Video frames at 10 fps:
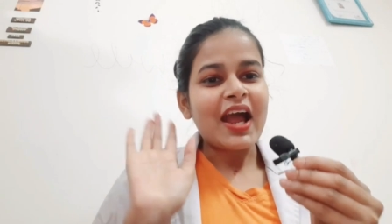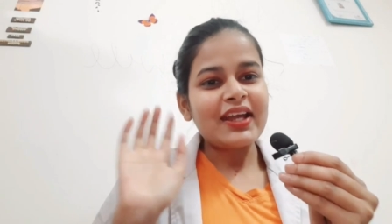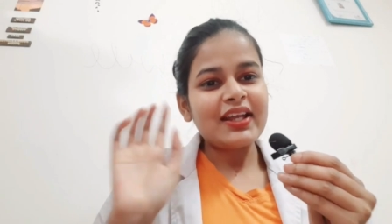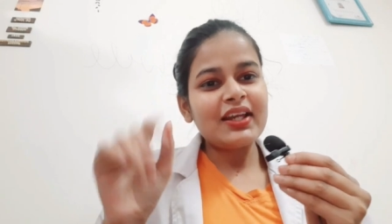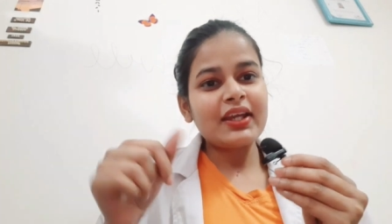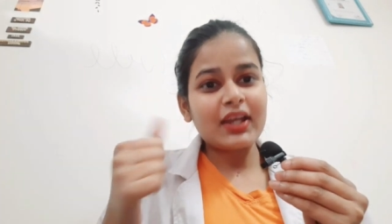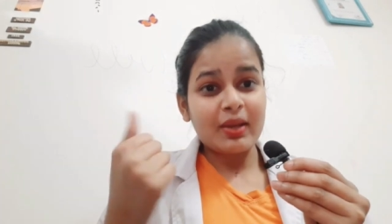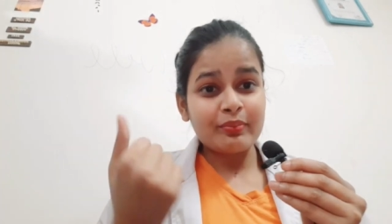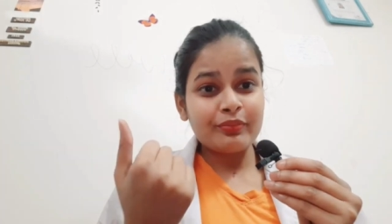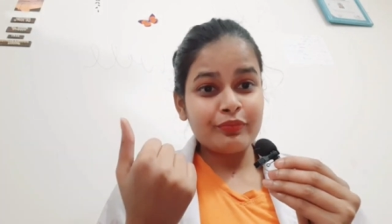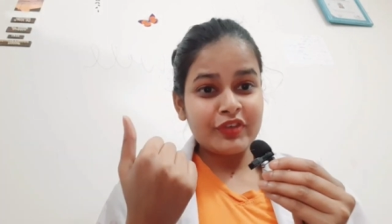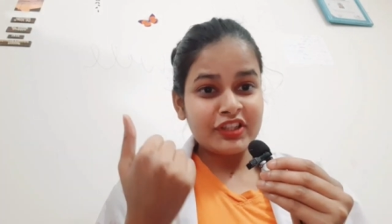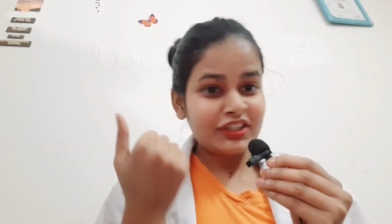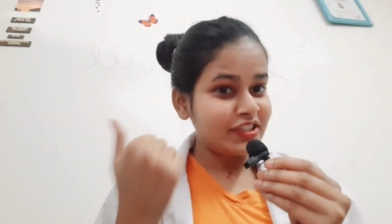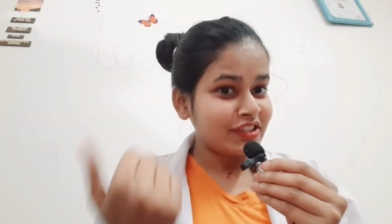I'll come
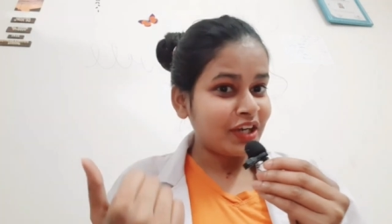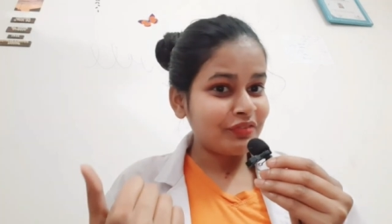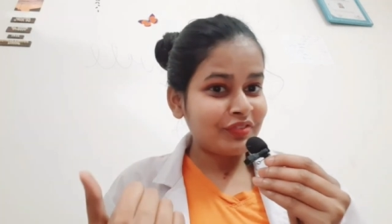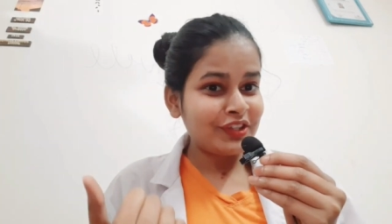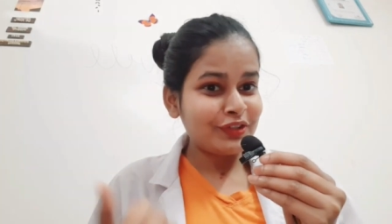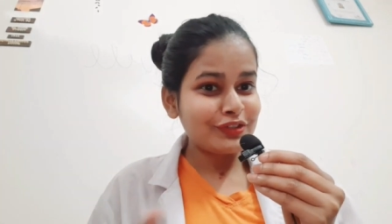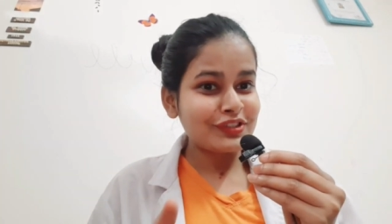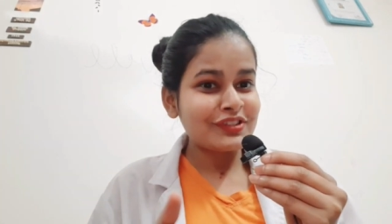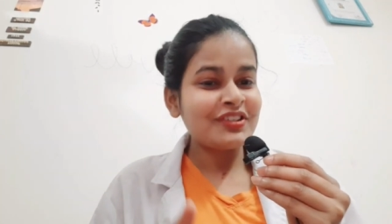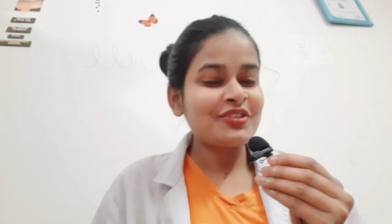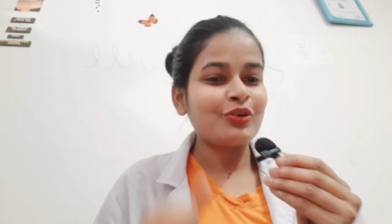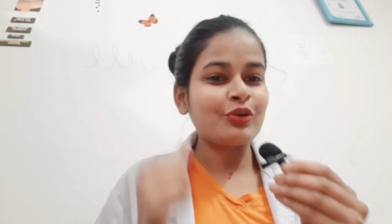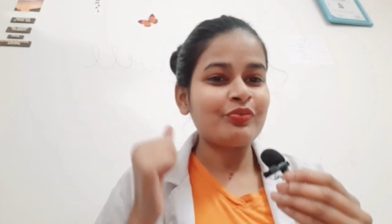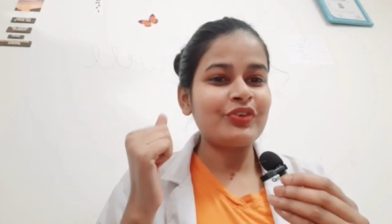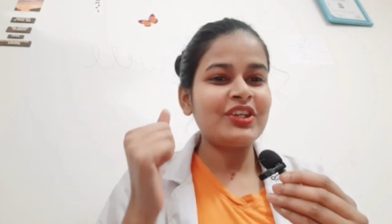with these kind of videos.
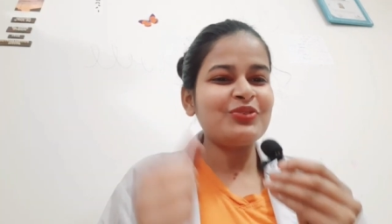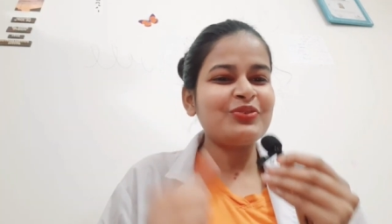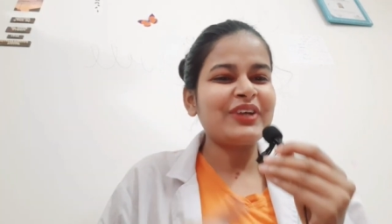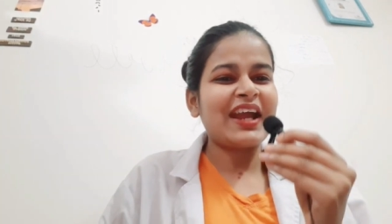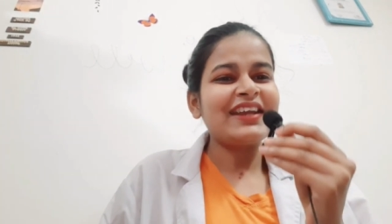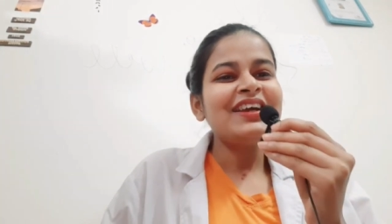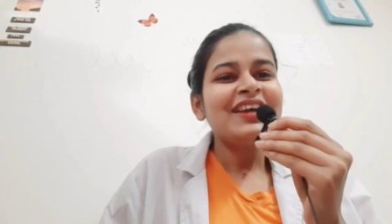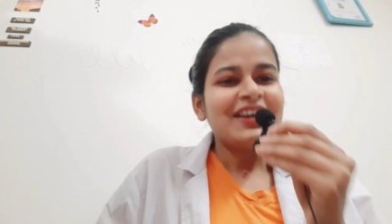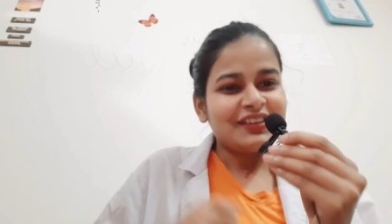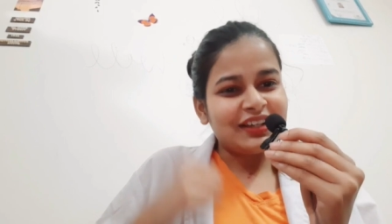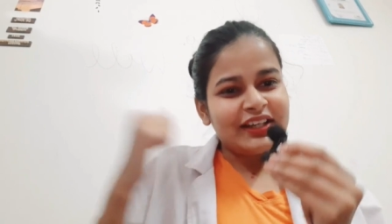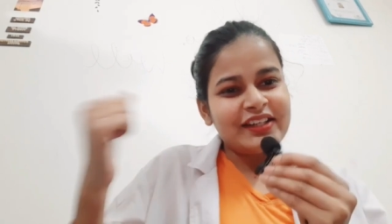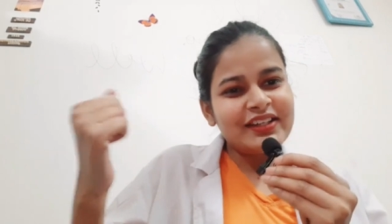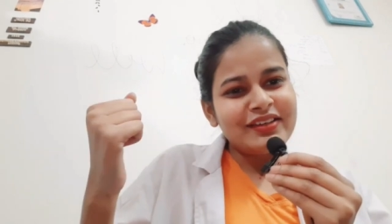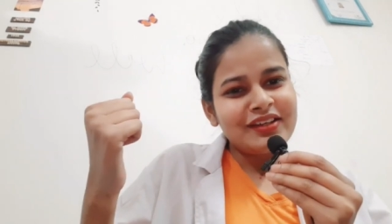Hopefully, you can relate
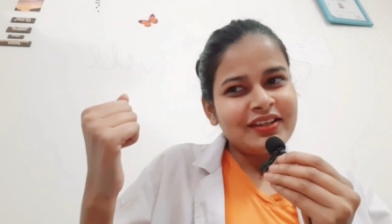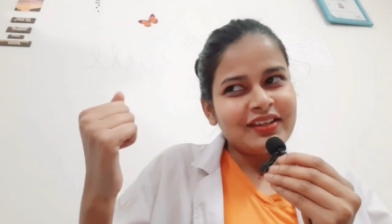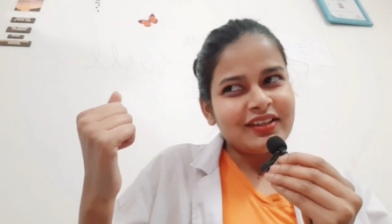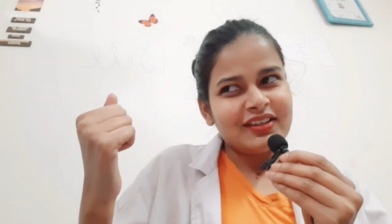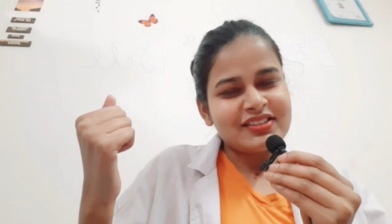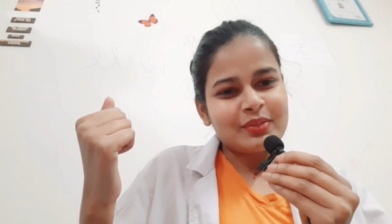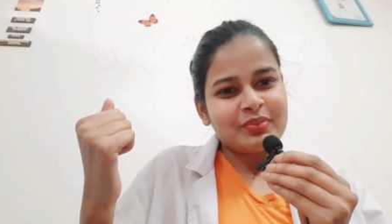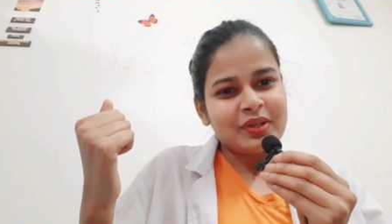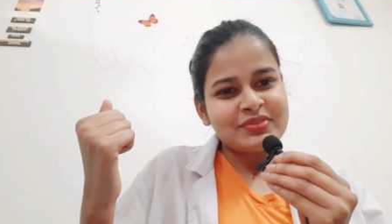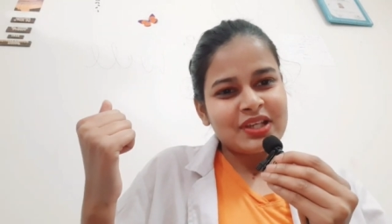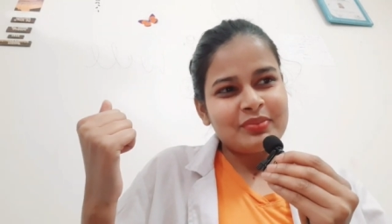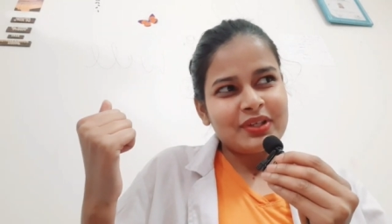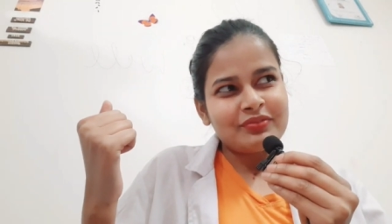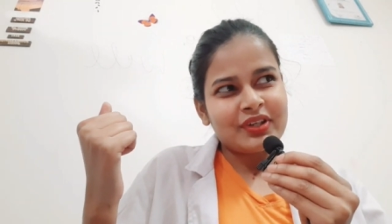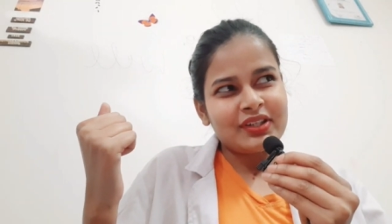it. Sometimes I
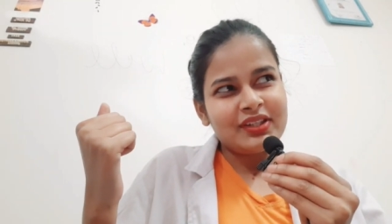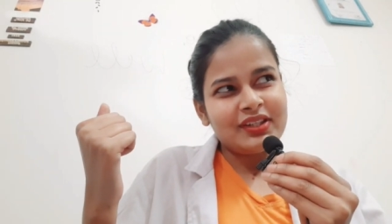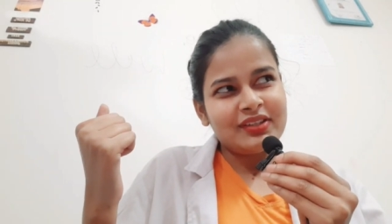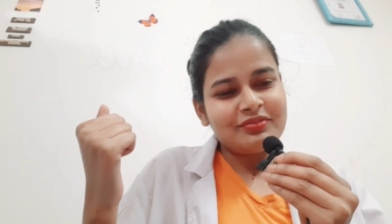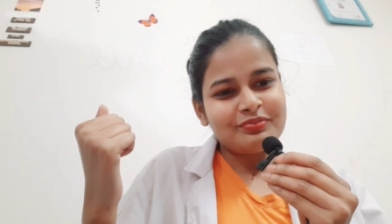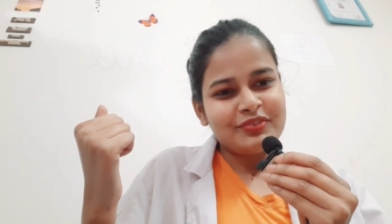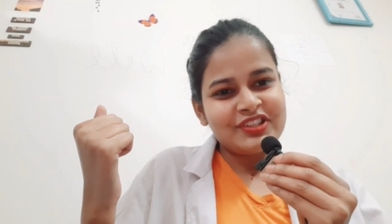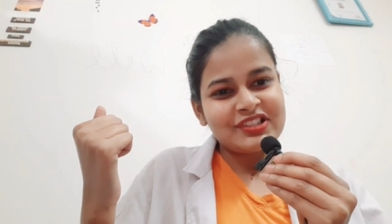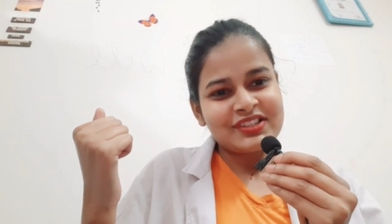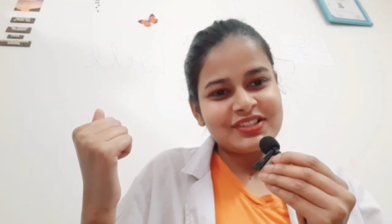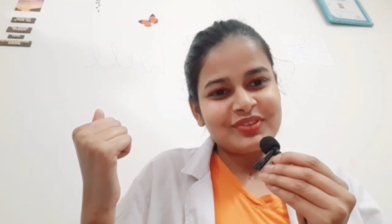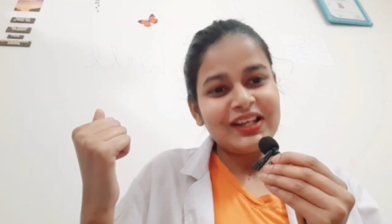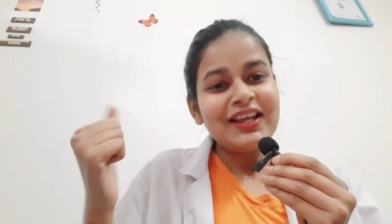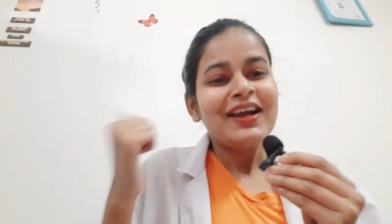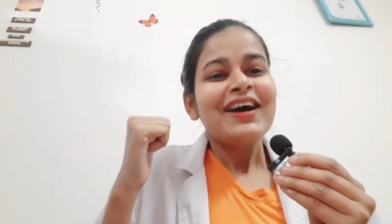make funny faces as well.
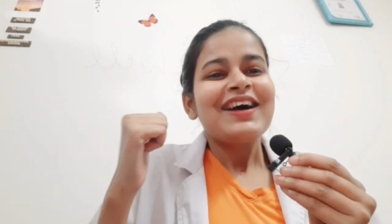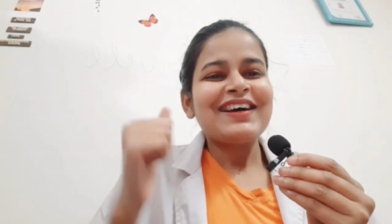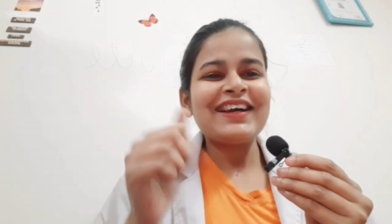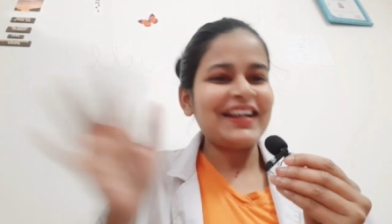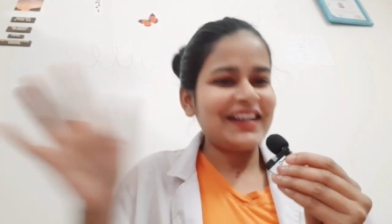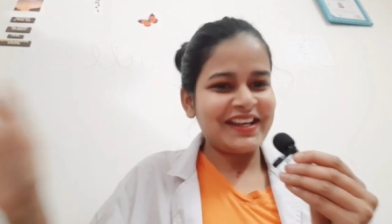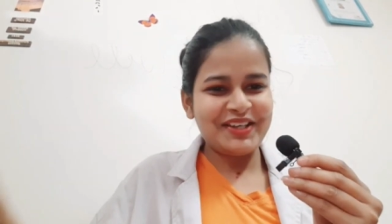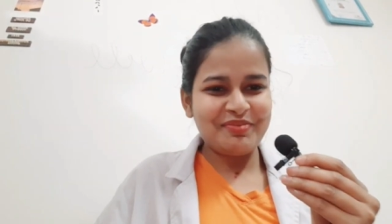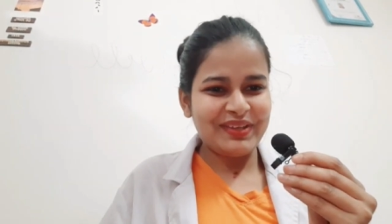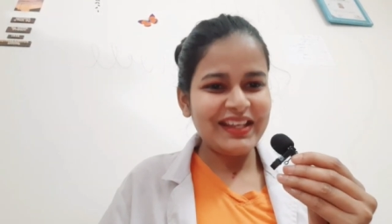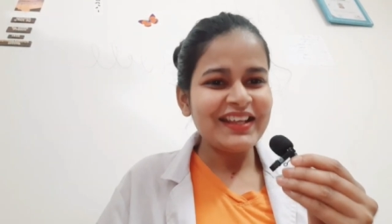Let it be.